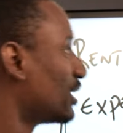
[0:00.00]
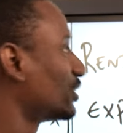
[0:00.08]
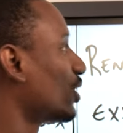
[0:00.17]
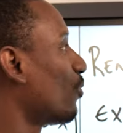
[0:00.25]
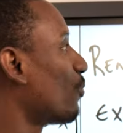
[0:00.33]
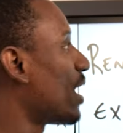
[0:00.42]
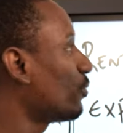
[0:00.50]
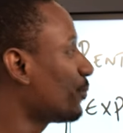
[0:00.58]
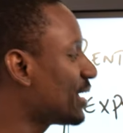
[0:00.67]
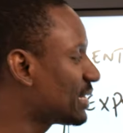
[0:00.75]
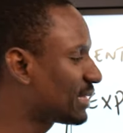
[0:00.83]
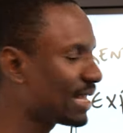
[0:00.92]
So when
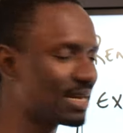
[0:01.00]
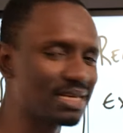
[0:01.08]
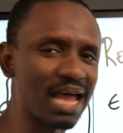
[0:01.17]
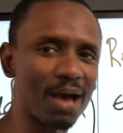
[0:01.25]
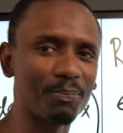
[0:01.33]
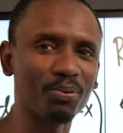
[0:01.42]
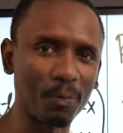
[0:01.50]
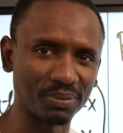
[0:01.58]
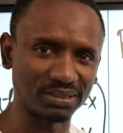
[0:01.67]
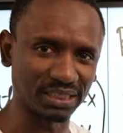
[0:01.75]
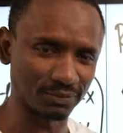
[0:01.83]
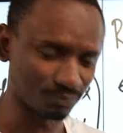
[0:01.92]
we did that
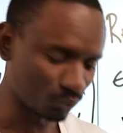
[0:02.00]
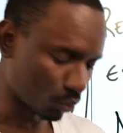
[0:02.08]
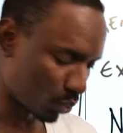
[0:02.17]
property,